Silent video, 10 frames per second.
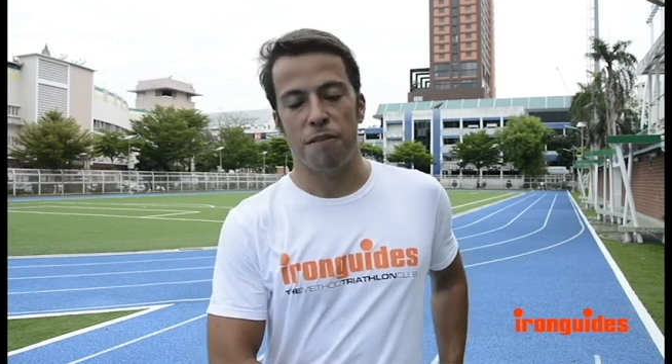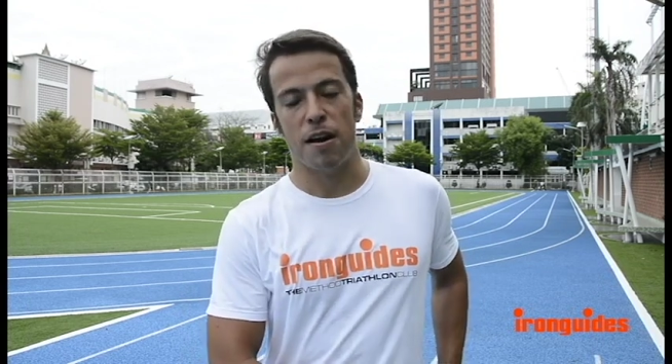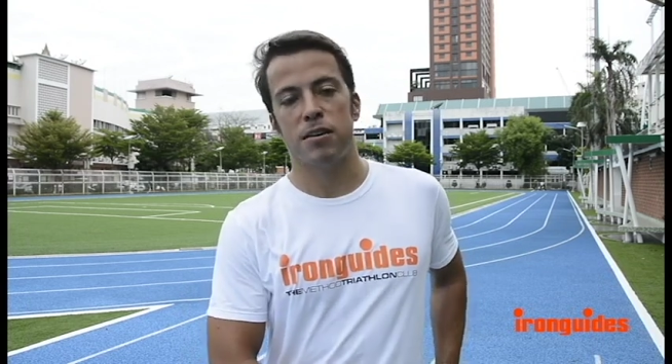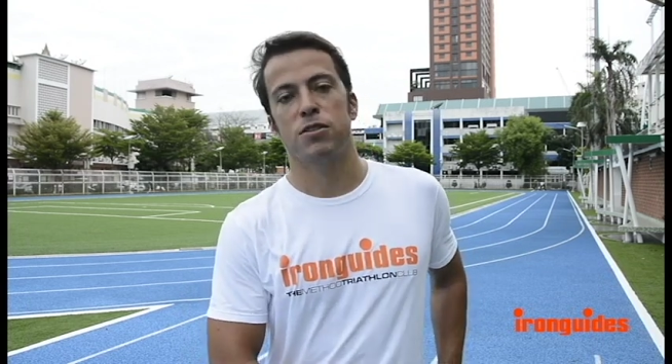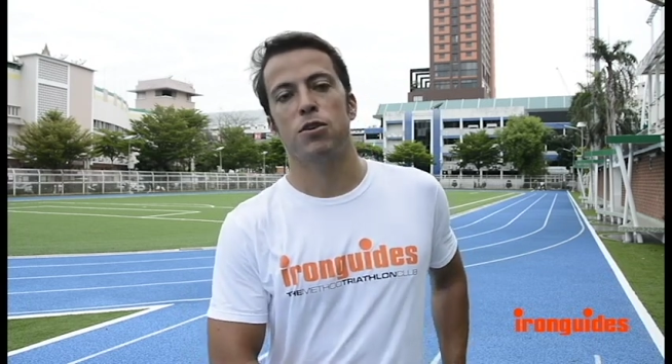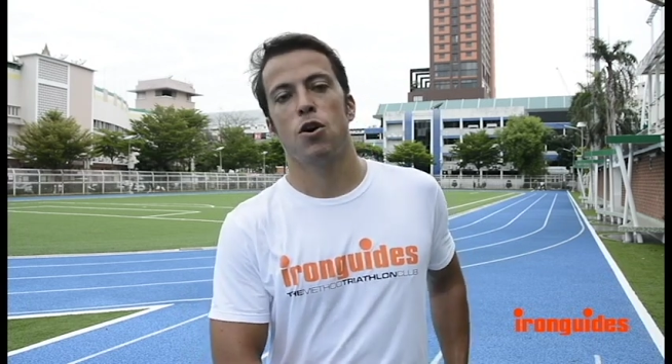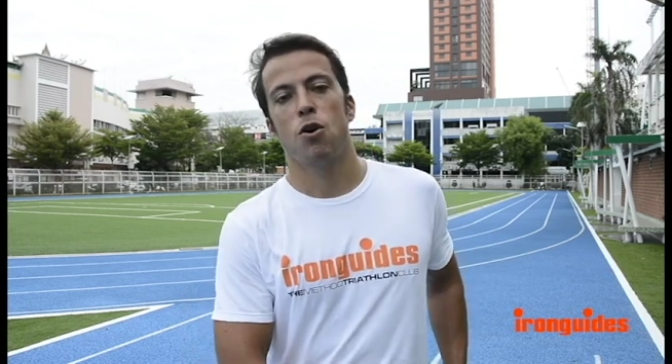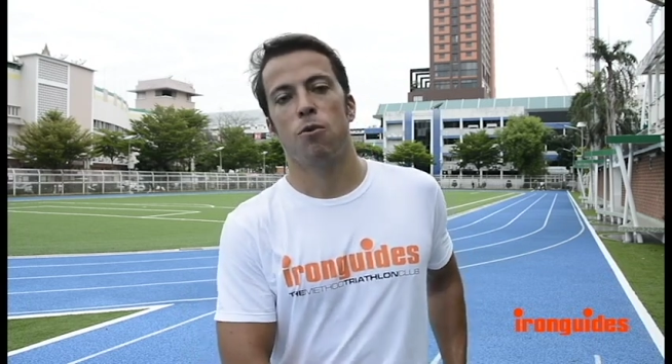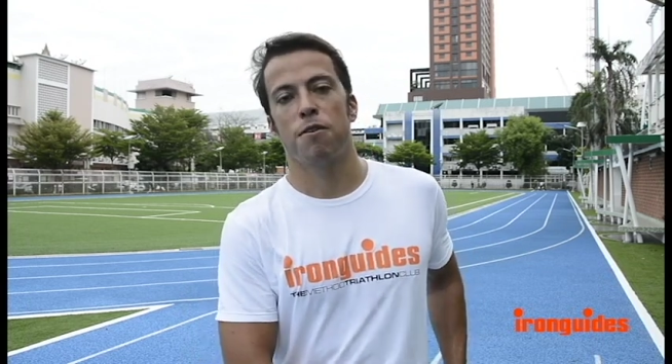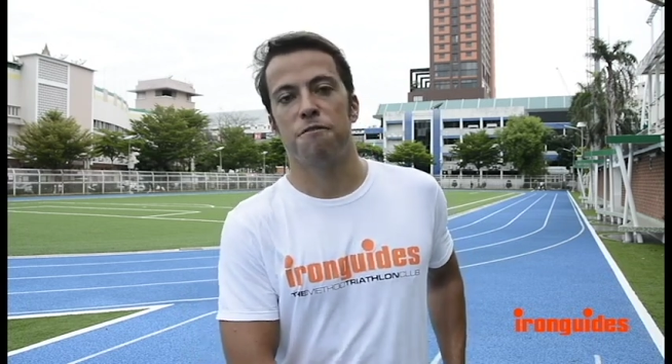fast
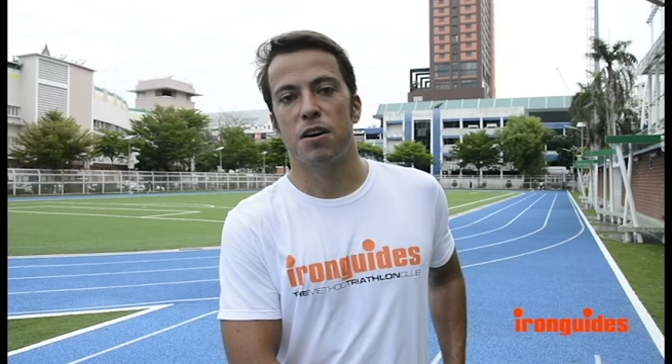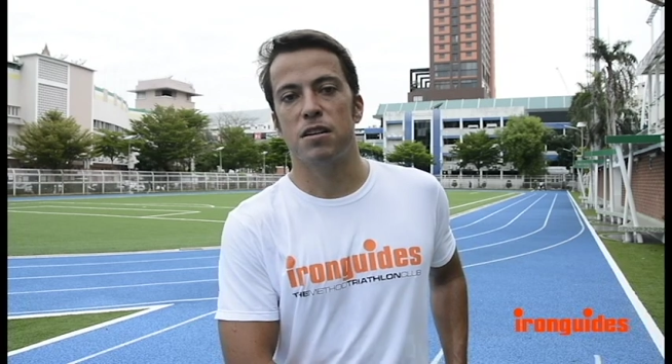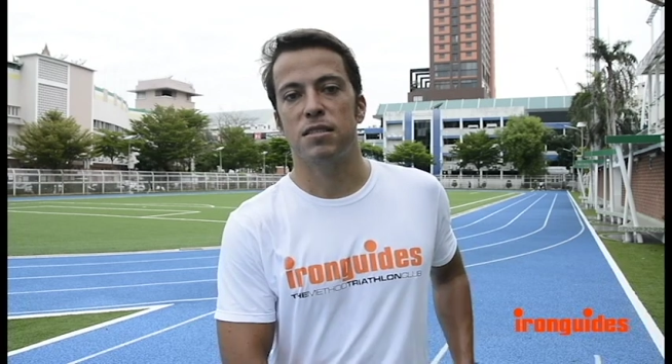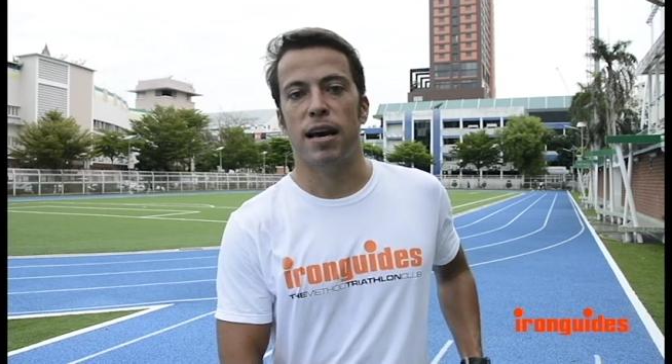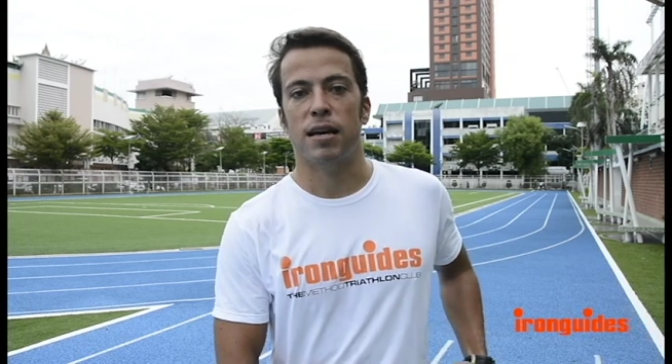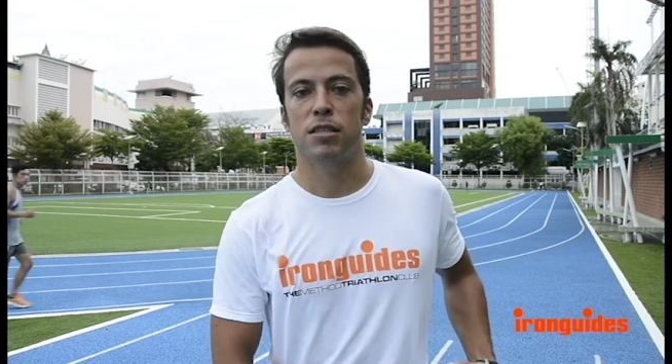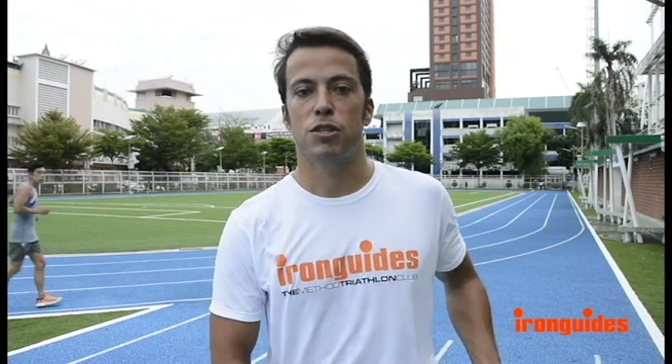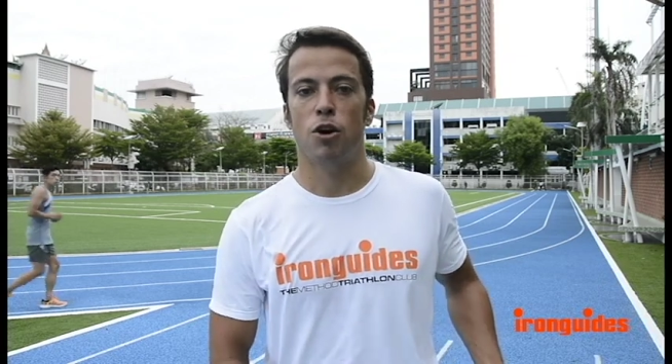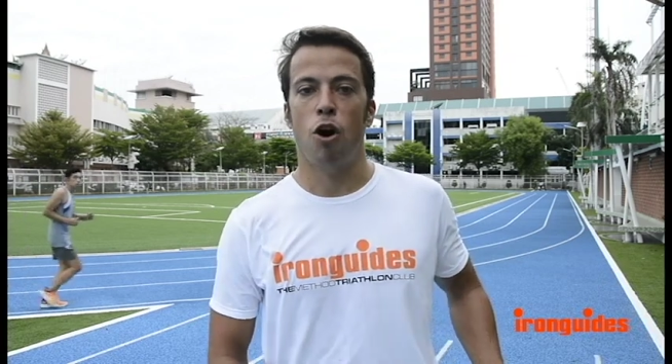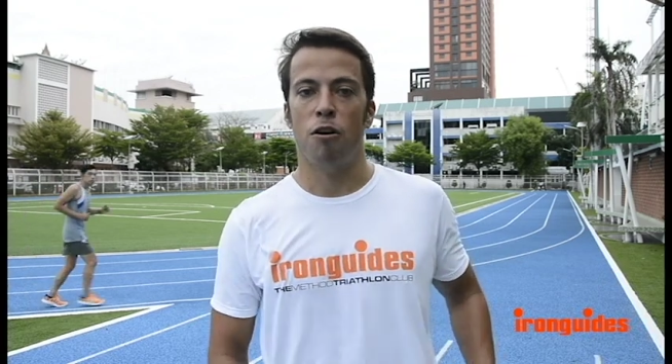with 30 seconds
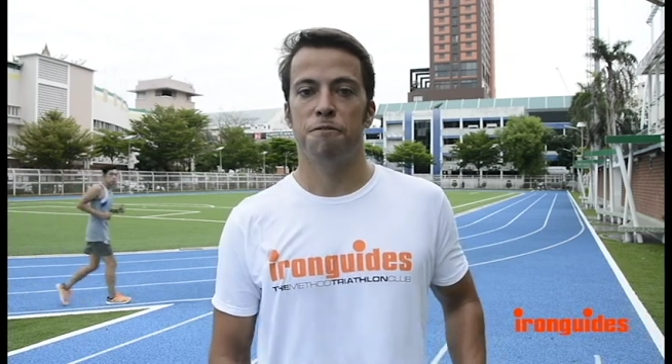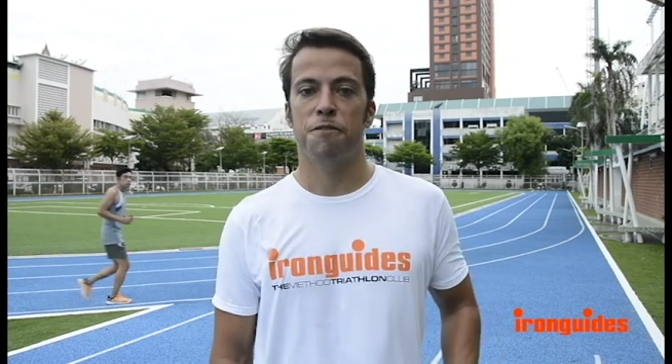off.